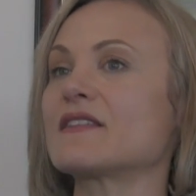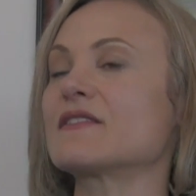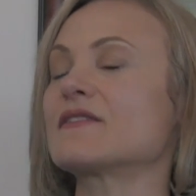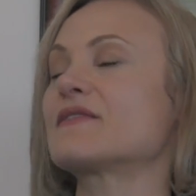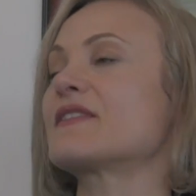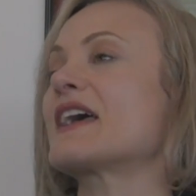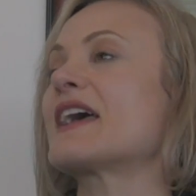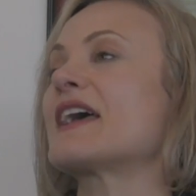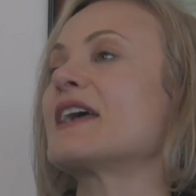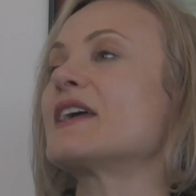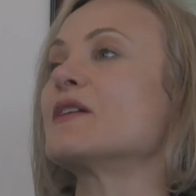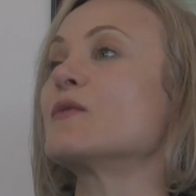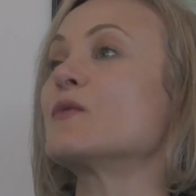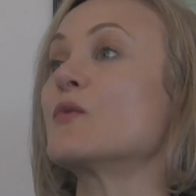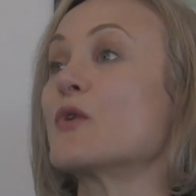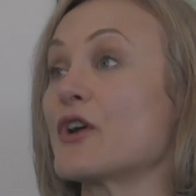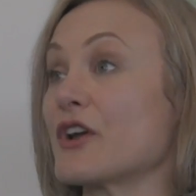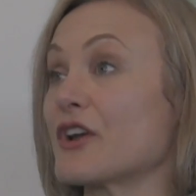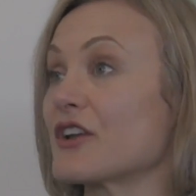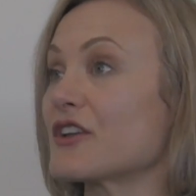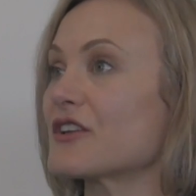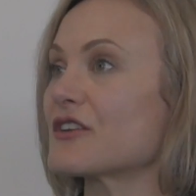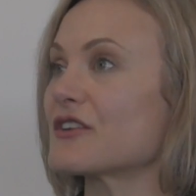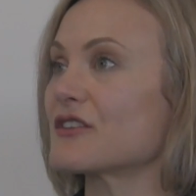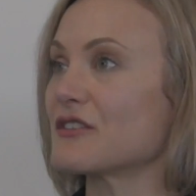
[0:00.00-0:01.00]
that they
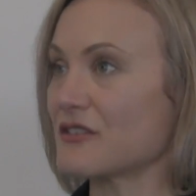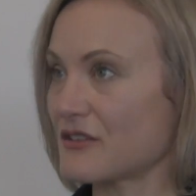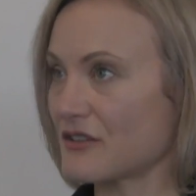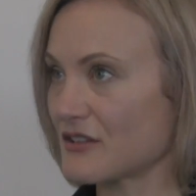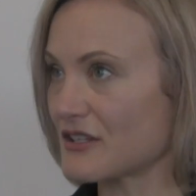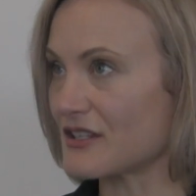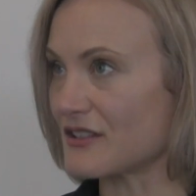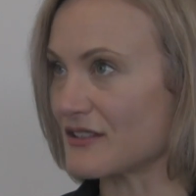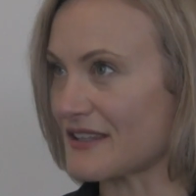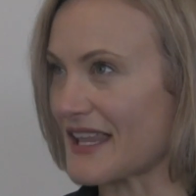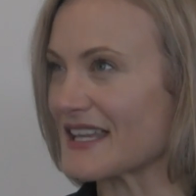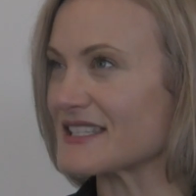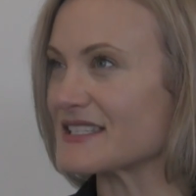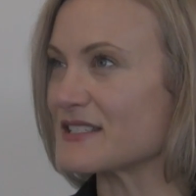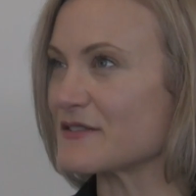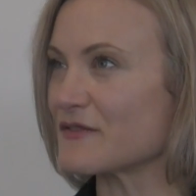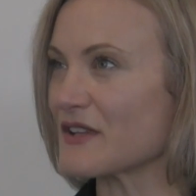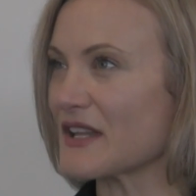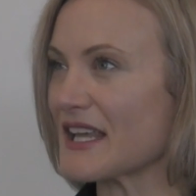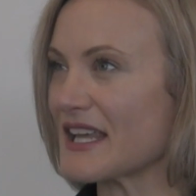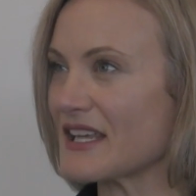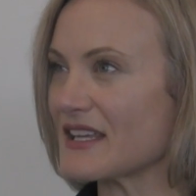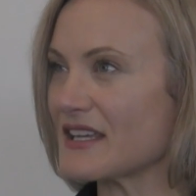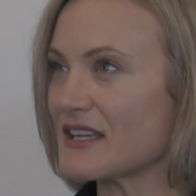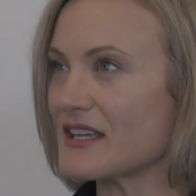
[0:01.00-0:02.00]
work
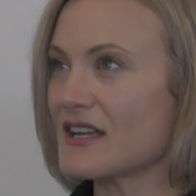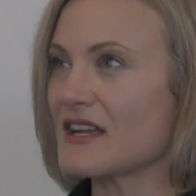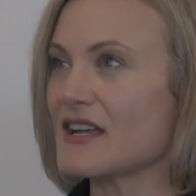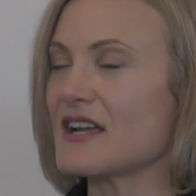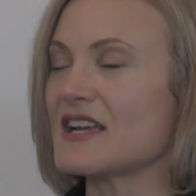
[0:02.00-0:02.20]
collectively.